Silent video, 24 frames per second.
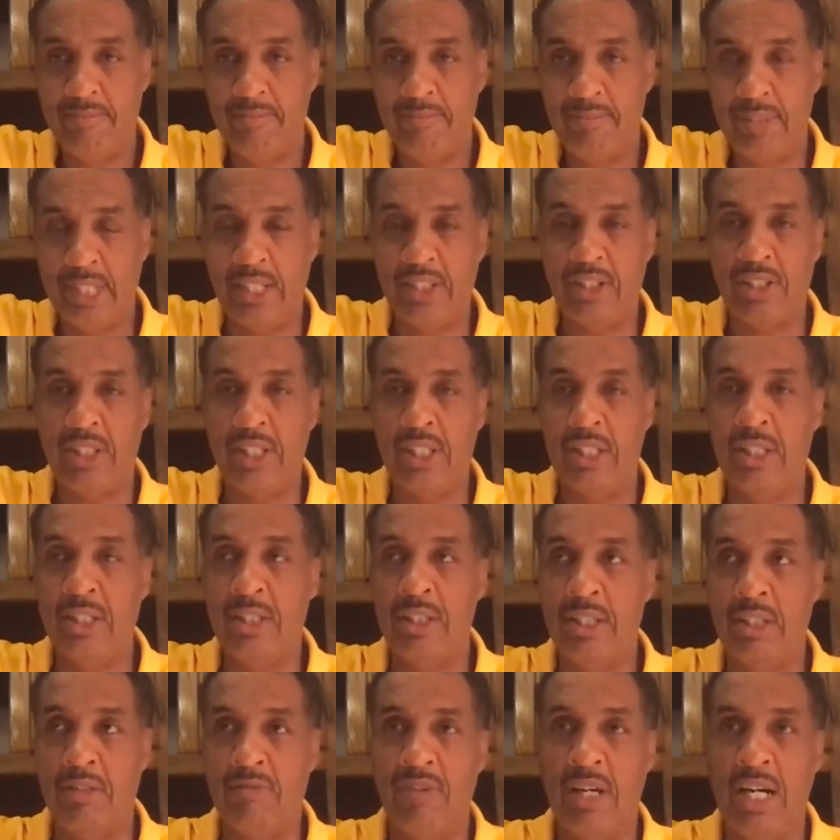that's
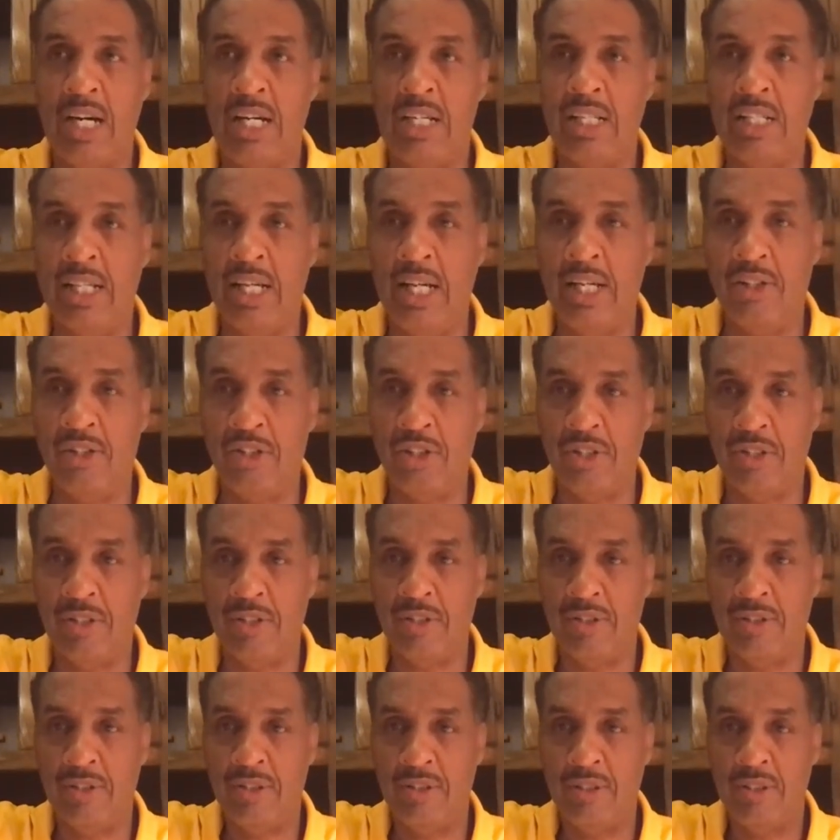the divine
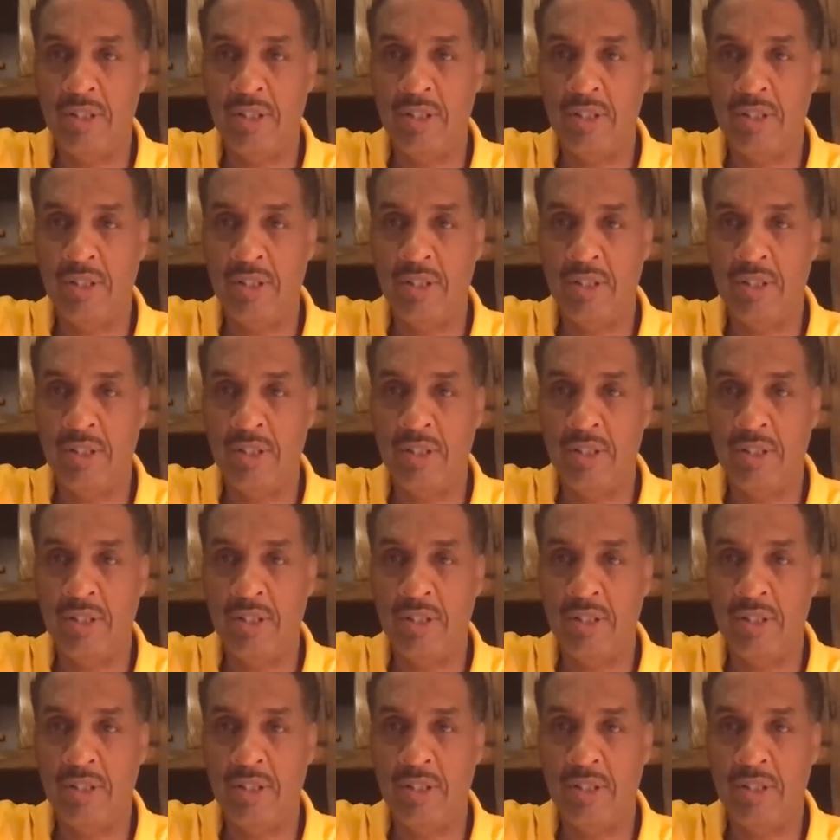nature.